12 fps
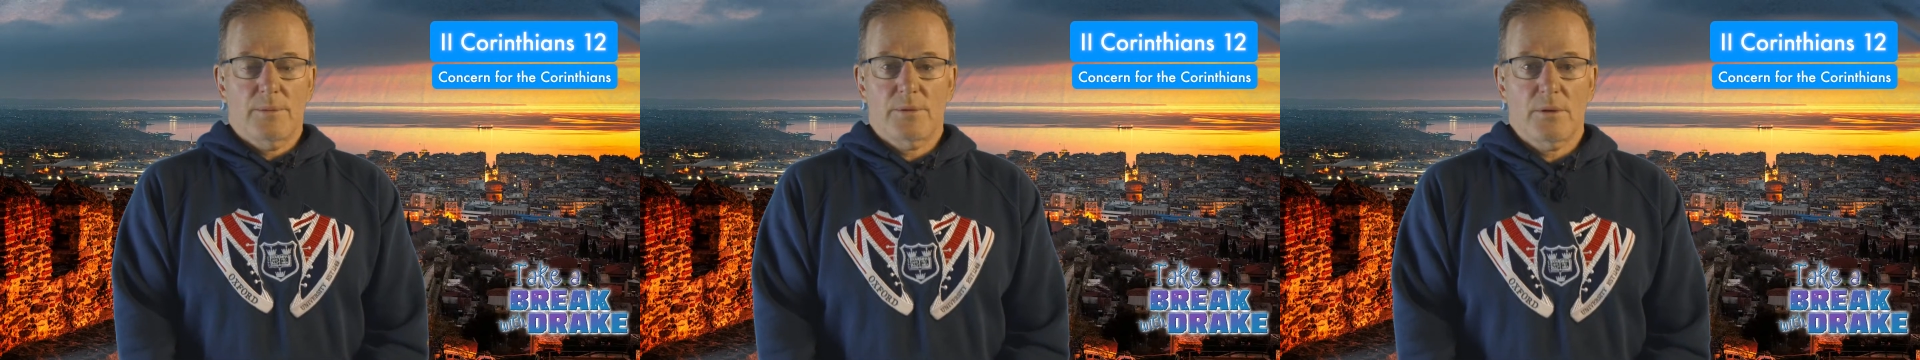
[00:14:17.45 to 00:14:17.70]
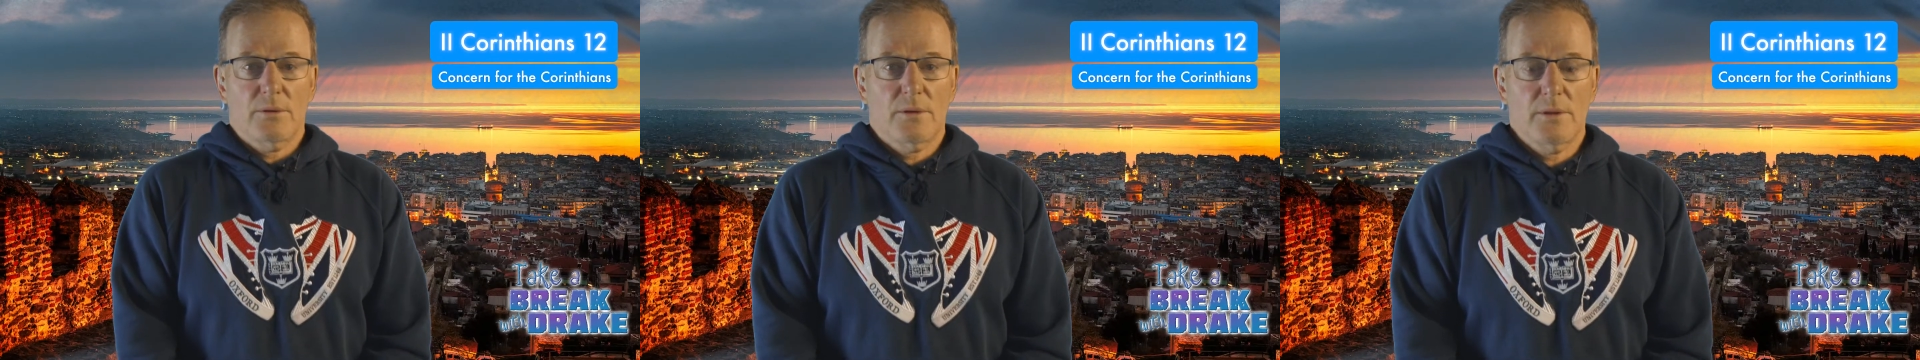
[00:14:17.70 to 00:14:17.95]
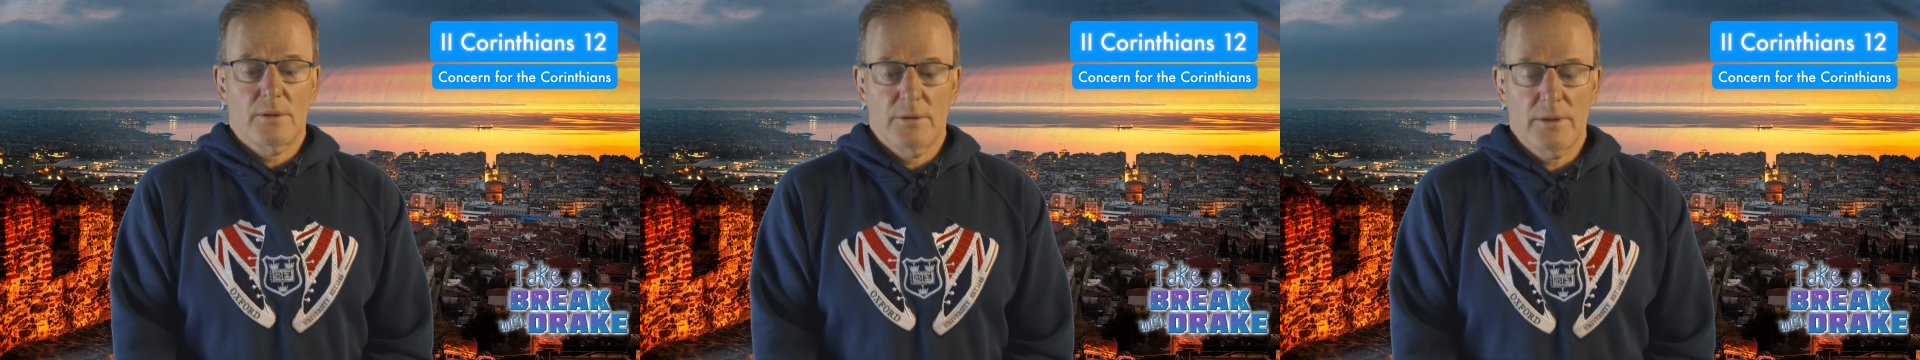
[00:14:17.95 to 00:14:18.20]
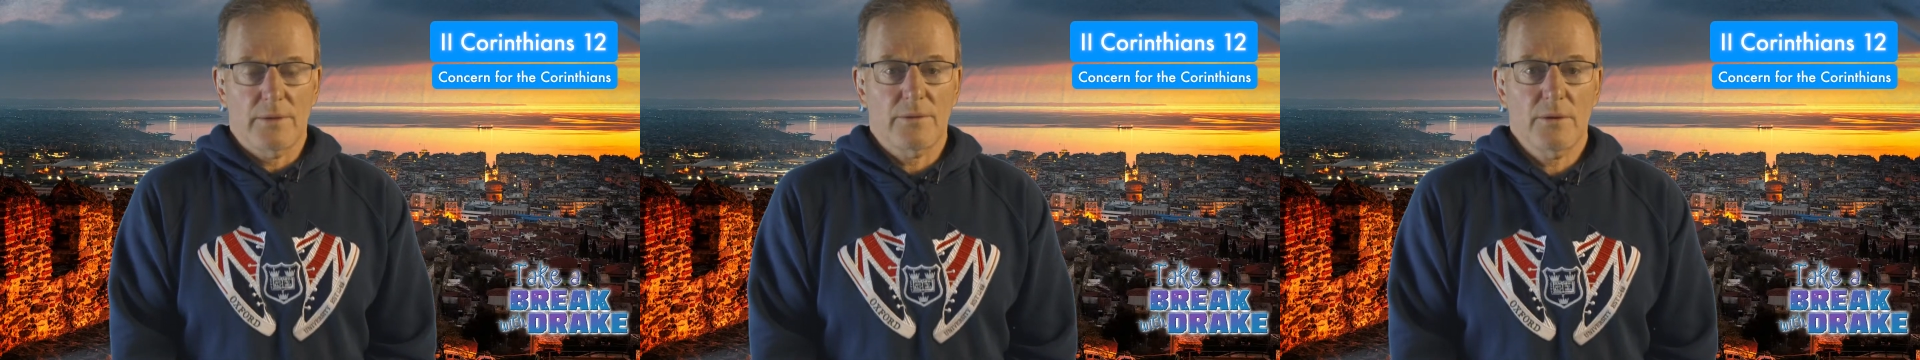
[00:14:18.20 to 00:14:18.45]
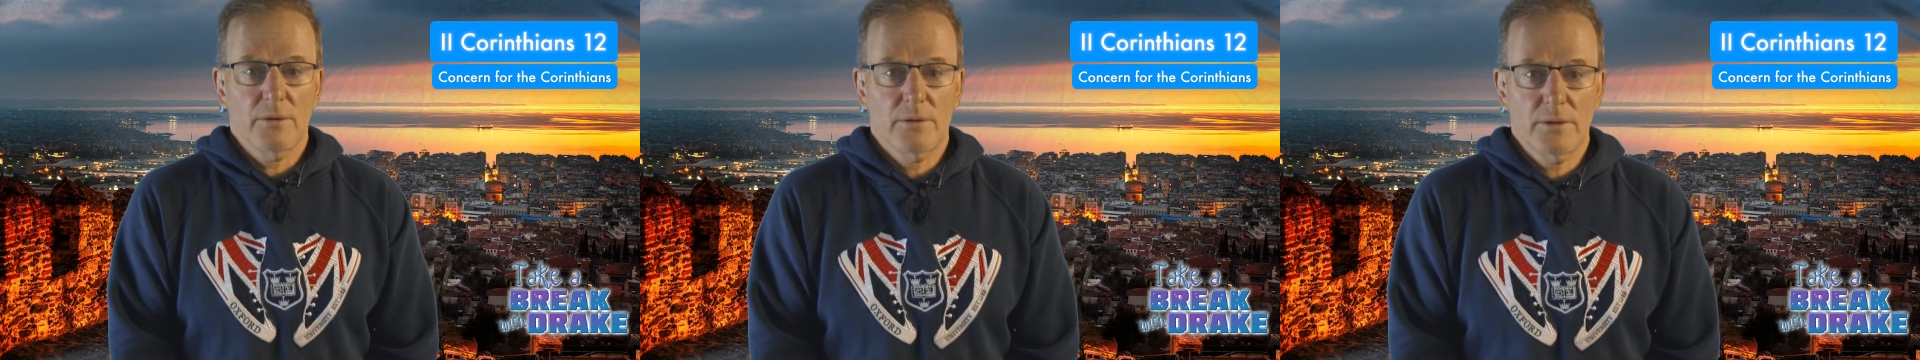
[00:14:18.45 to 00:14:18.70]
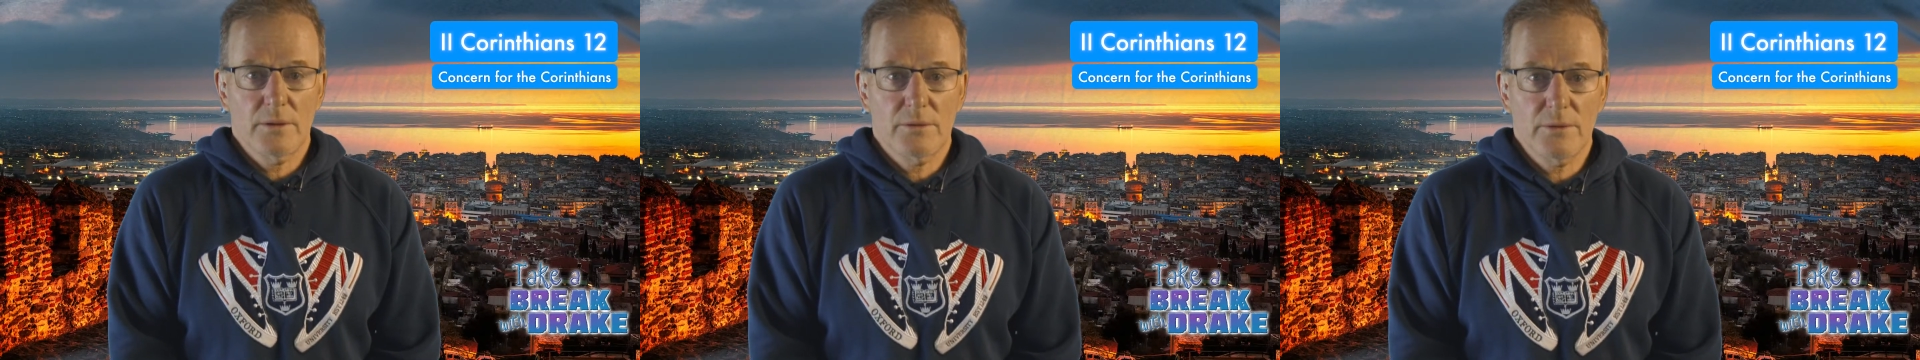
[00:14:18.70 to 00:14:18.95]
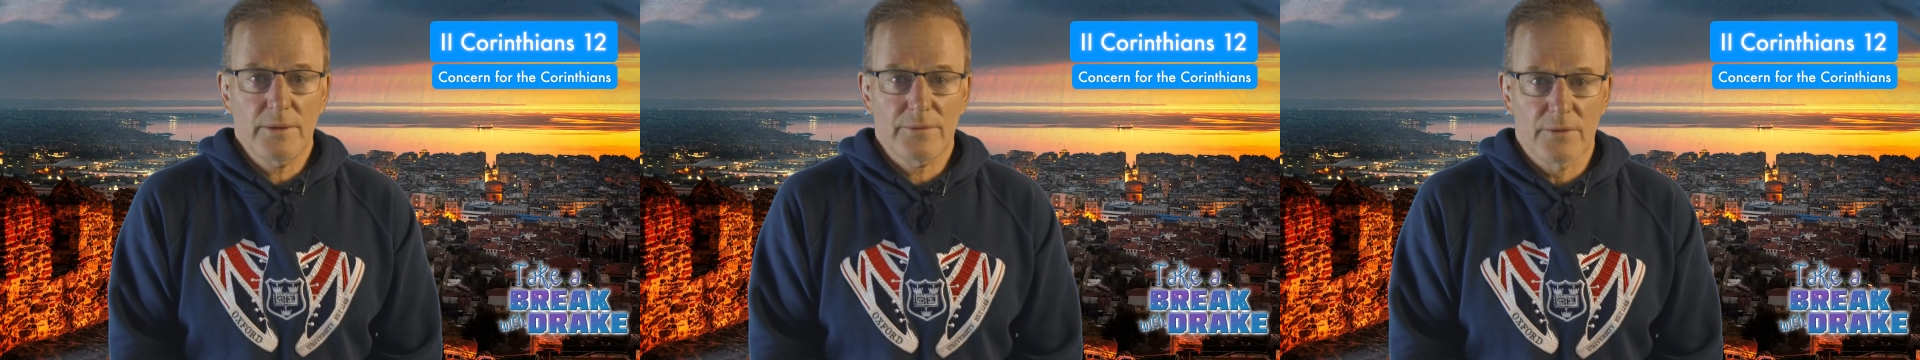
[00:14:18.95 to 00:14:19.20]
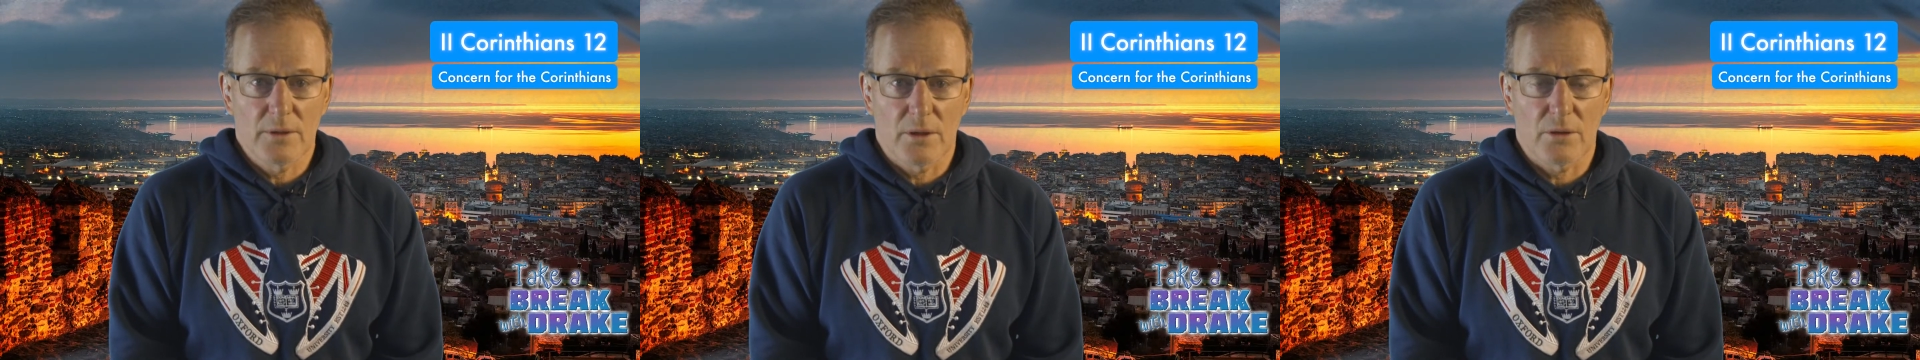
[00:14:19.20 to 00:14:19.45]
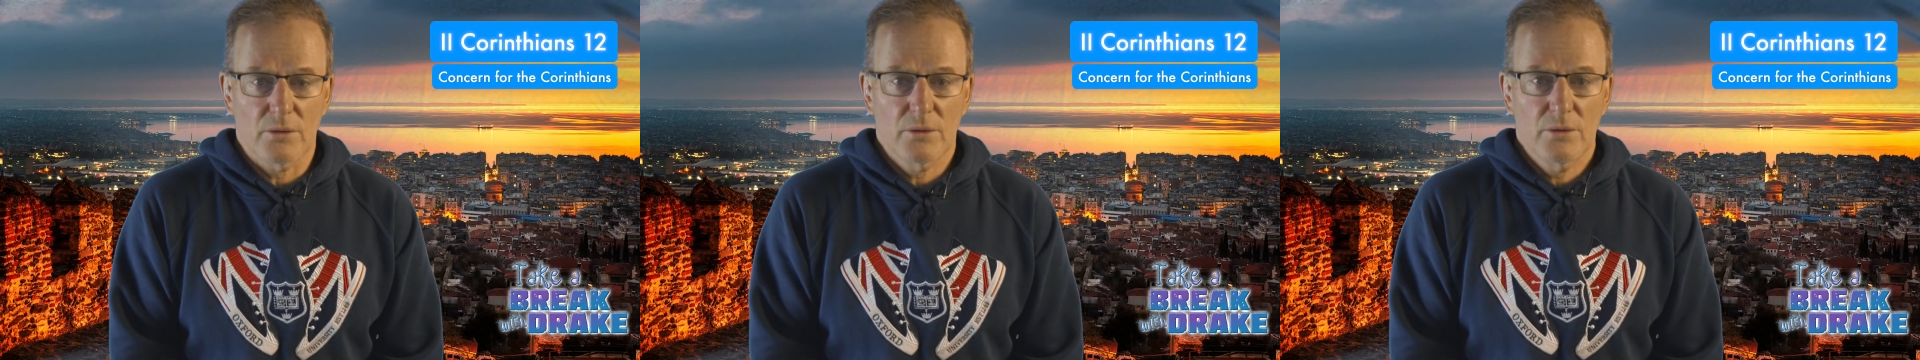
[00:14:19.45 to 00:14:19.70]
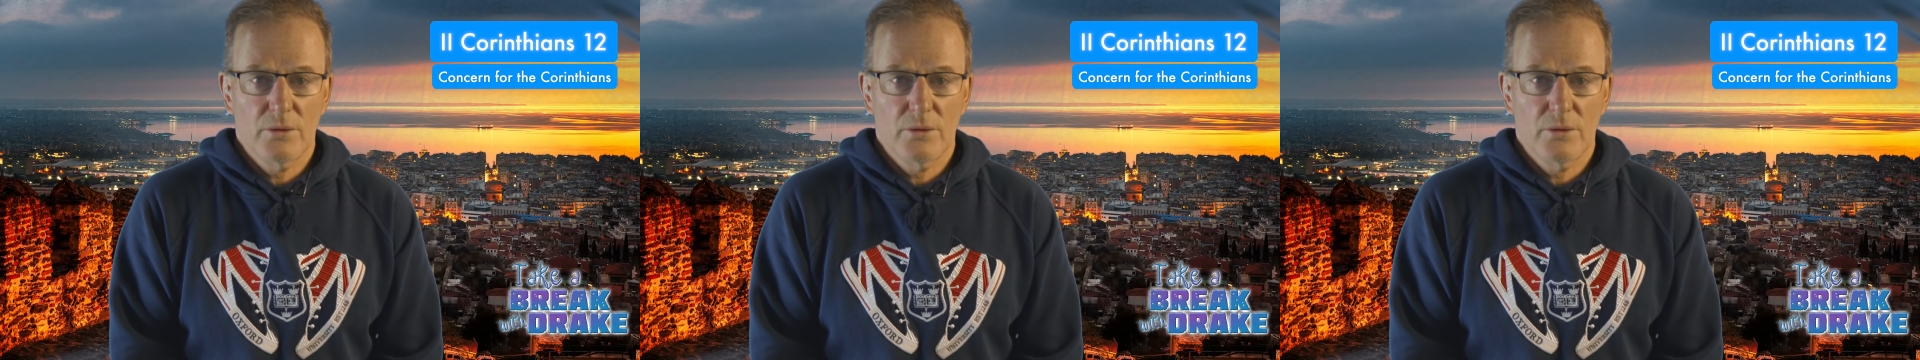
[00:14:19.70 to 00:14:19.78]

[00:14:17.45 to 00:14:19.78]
Oh, good grief, no.